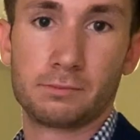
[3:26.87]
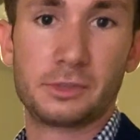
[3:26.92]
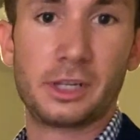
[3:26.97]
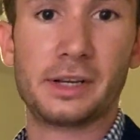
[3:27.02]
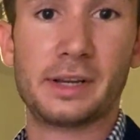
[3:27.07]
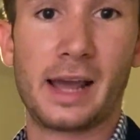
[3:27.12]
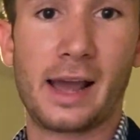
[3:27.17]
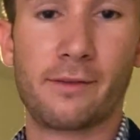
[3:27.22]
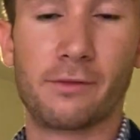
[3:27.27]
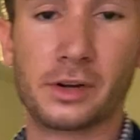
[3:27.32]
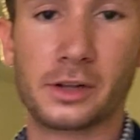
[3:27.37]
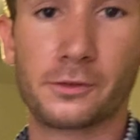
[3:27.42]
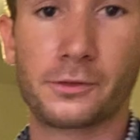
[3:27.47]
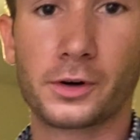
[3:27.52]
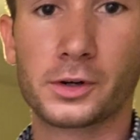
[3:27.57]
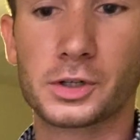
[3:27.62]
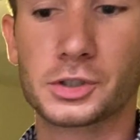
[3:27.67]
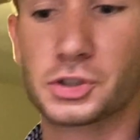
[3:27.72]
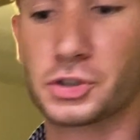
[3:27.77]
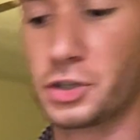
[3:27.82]
didn't have any
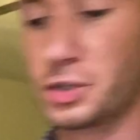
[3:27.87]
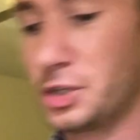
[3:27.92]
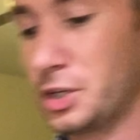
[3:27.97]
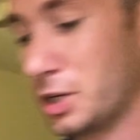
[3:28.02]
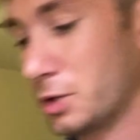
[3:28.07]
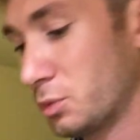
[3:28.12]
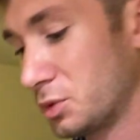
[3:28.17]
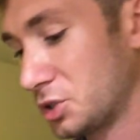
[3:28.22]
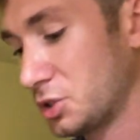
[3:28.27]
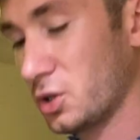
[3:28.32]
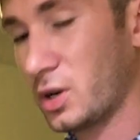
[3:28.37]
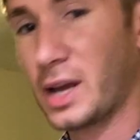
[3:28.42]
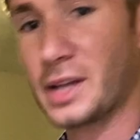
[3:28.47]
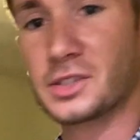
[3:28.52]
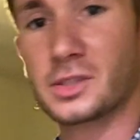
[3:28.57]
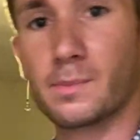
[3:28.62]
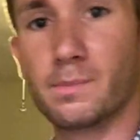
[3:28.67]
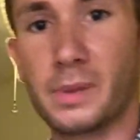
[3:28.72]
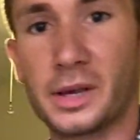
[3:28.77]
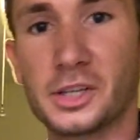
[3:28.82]
furniture in here, and we still had
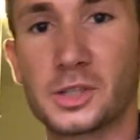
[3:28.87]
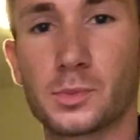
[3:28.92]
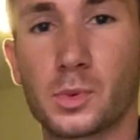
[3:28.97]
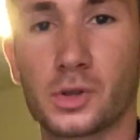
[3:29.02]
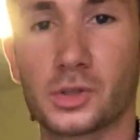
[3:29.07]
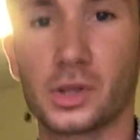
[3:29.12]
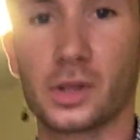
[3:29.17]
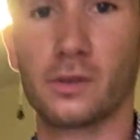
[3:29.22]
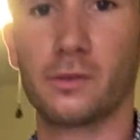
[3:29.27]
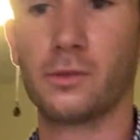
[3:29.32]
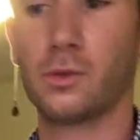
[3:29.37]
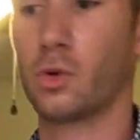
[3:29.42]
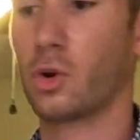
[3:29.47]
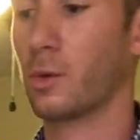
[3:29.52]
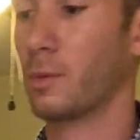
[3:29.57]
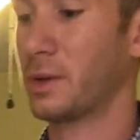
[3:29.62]
some baseboards on the floor,